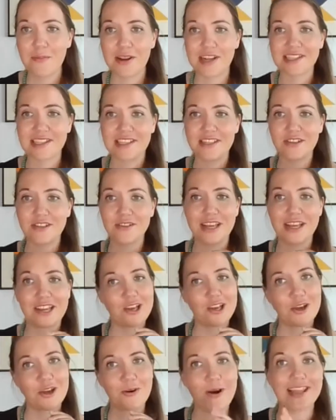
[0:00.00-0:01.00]
but it's still
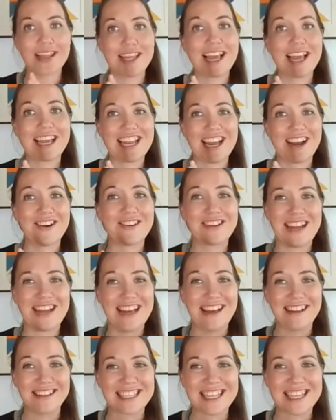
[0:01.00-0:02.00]
like quite light out.
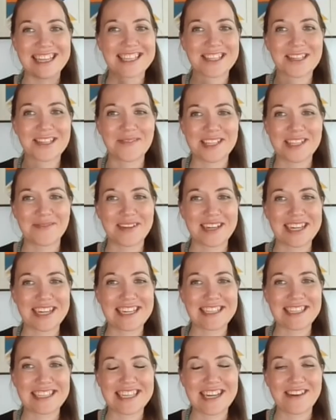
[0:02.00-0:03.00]
I'll say this from
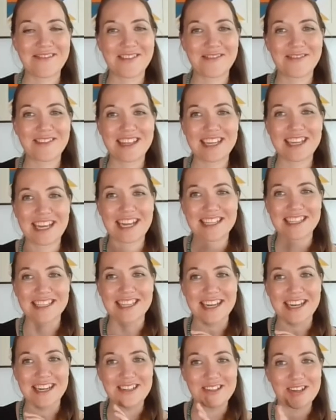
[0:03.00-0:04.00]
experience. It never really gets
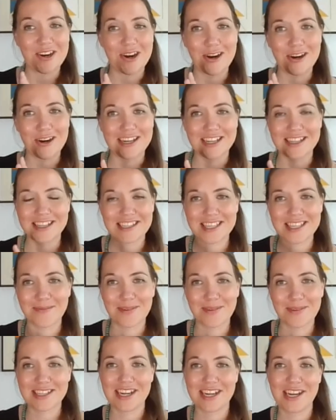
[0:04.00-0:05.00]
like dark in the
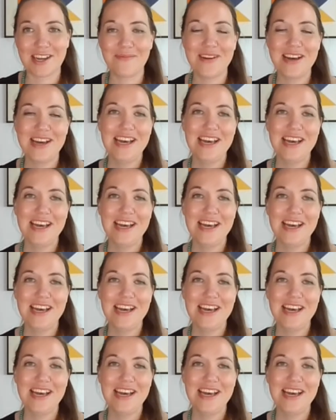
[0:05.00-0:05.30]
summertime.